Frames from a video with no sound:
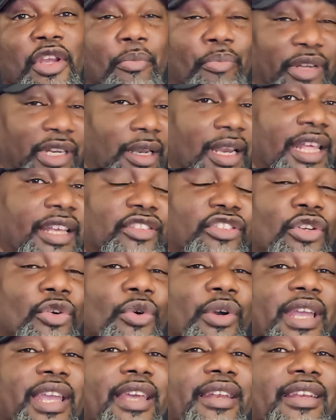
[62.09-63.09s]
But let's
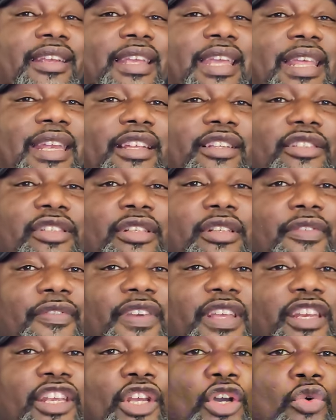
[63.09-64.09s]
go ahead and get into the
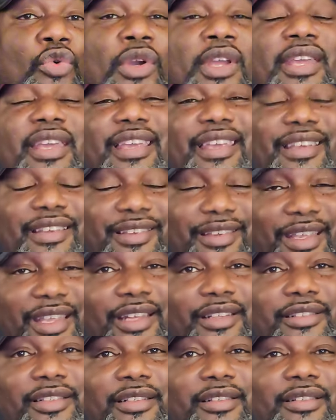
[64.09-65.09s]
video and
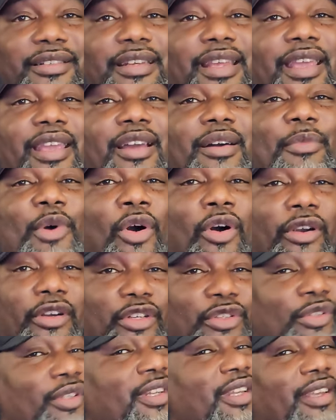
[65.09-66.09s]
get to the damn
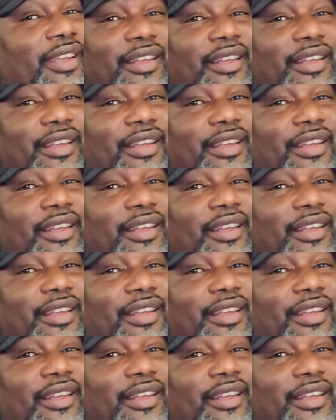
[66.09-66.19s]
article.